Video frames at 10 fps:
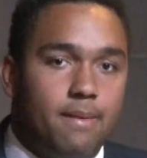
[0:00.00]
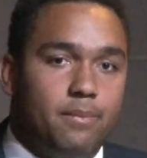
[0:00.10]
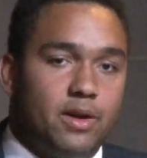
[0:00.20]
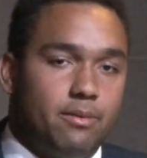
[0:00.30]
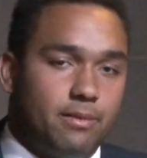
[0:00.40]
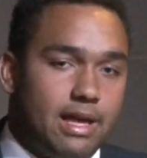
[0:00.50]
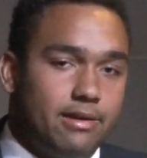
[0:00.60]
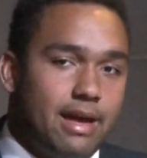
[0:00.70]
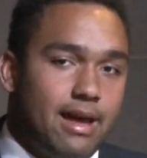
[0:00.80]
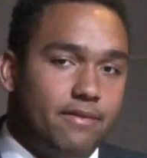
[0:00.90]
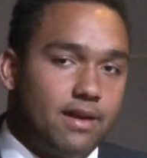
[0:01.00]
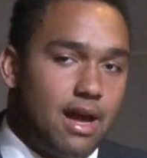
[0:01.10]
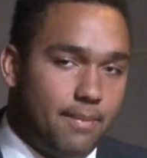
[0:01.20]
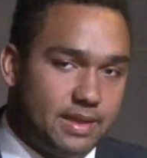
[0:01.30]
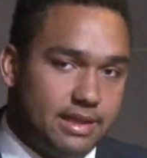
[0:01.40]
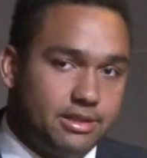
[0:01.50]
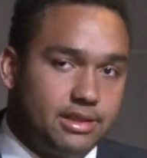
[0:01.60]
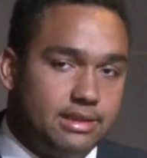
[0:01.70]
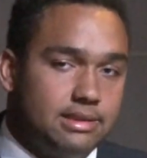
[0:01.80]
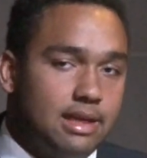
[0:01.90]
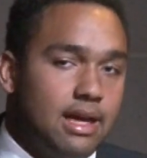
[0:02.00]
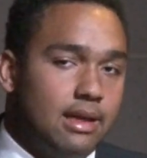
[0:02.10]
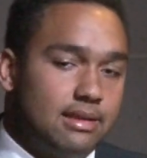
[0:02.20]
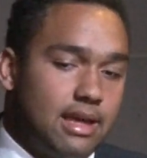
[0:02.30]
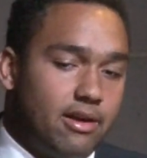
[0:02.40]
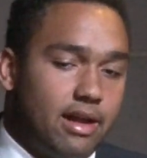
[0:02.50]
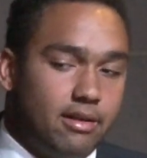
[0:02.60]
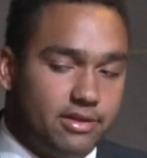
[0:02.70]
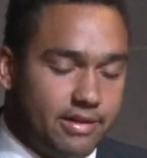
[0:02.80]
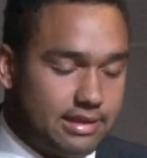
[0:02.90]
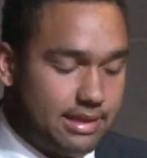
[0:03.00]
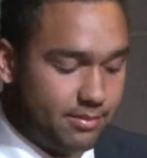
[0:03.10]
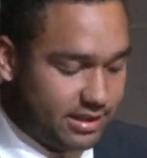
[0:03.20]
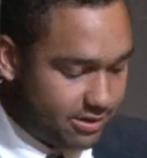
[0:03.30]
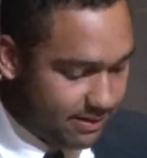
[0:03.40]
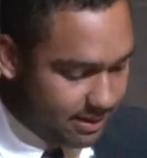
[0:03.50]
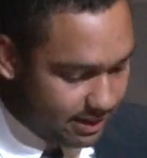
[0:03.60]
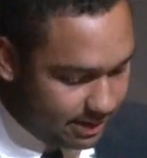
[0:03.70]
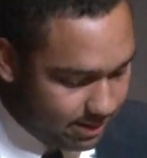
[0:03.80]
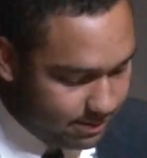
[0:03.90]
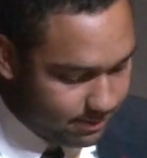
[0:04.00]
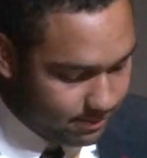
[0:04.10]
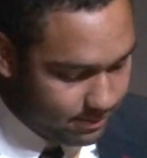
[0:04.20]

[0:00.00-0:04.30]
but rather have competitions that are held during assemblies throughout the year.